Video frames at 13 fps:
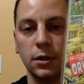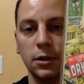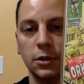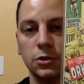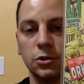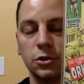
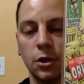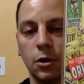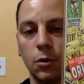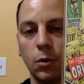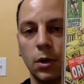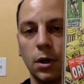
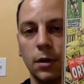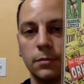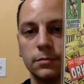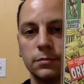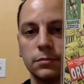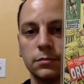So
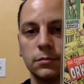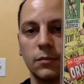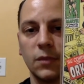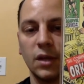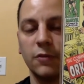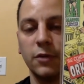
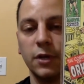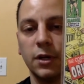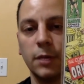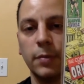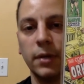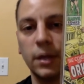I figured
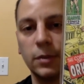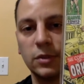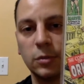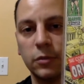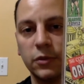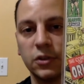I'd pick up
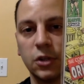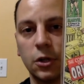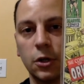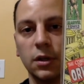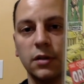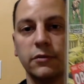some of his
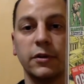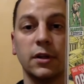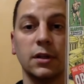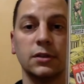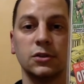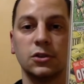early
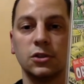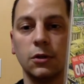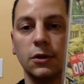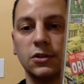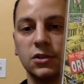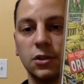villains. So
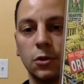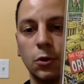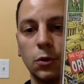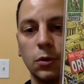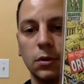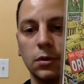this is a
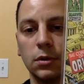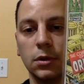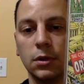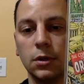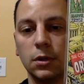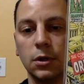cool
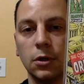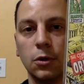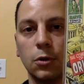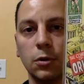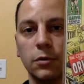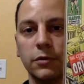
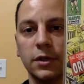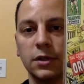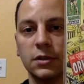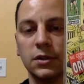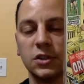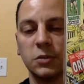
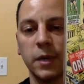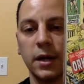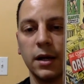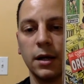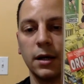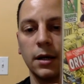villain to
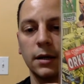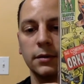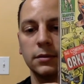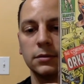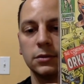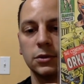spec
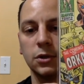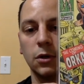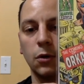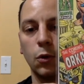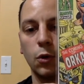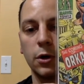on.
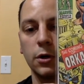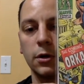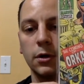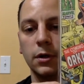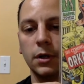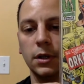So
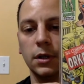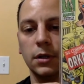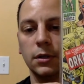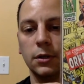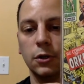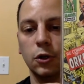Orca, the
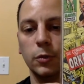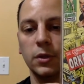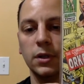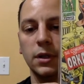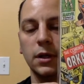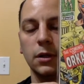
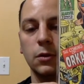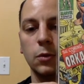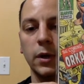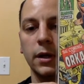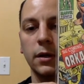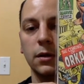human killer
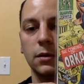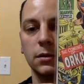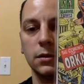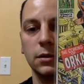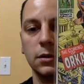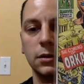whale.
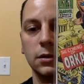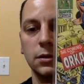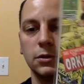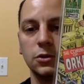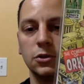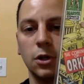
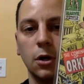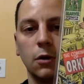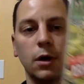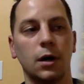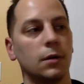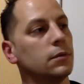
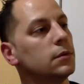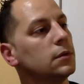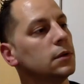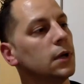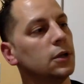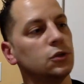So
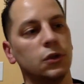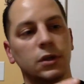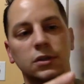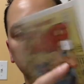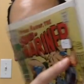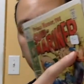as you
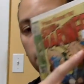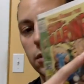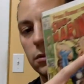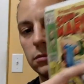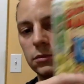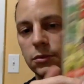can see, it
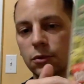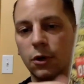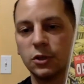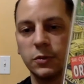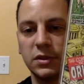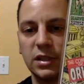
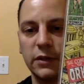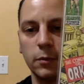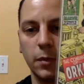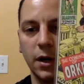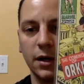cost me $7.